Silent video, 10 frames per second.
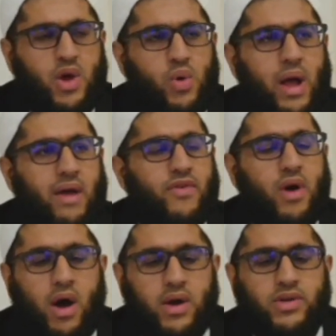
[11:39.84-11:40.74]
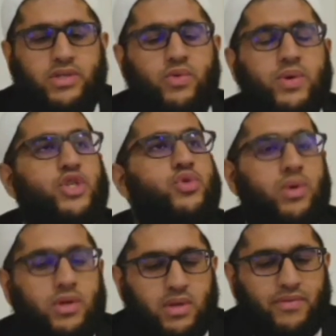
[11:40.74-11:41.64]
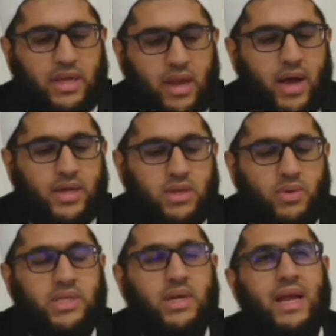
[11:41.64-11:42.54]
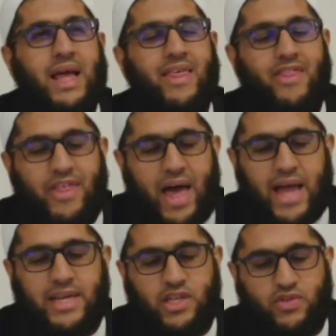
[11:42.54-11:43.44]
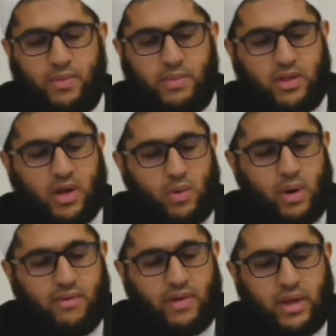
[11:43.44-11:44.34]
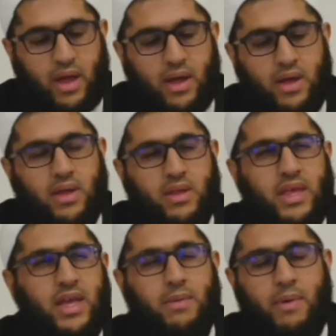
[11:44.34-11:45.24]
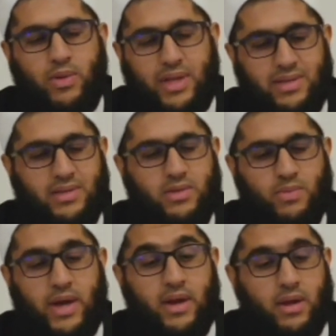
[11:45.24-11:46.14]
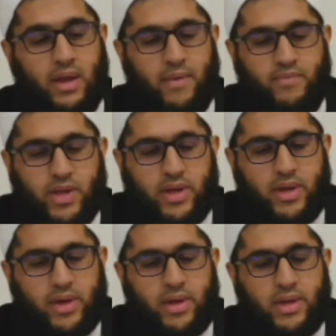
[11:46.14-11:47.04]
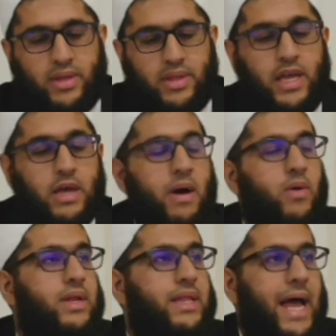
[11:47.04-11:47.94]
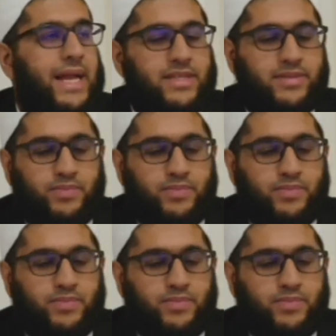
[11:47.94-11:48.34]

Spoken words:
whoever honors the rituals of Allah Azza wa Jal, that is from the taqwa of Allah. Think about this, subhanallah. Think about that.